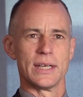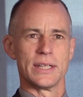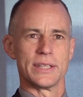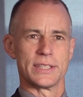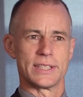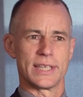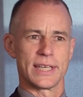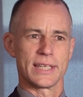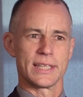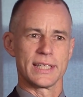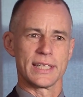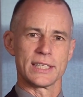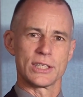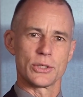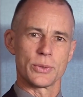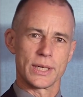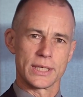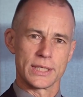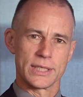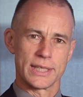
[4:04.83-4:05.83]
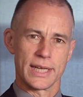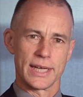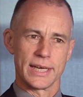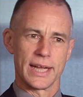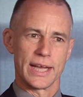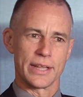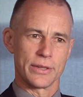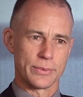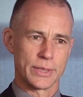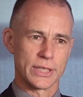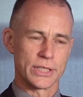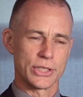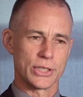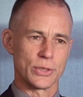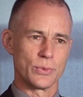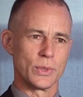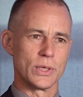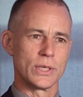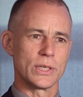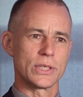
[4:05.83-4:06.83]
The second thing is to understand how the register
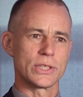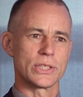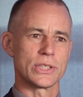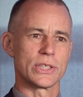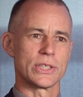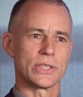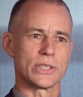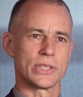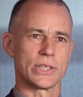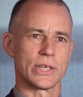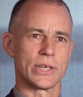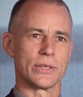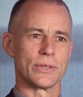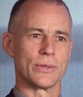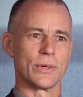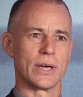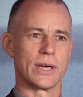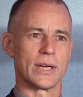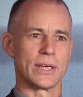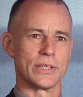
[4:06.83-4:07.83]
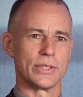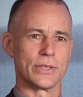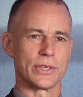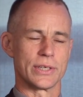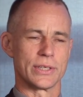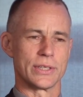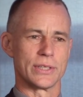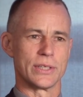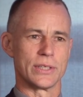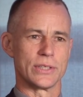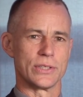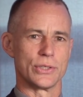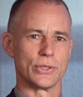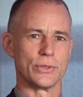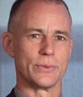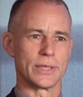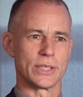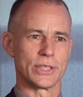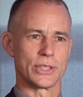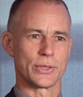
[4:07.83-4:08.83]
works, so you can do
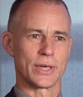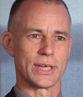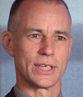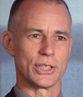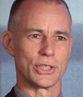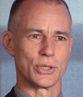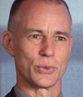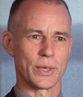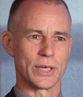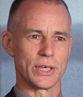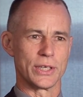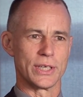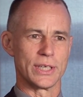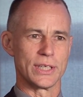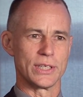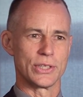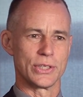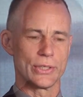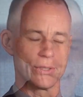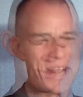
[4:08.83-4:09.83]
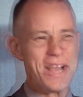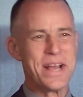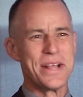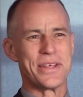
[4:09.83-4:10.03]
registrations when you need to.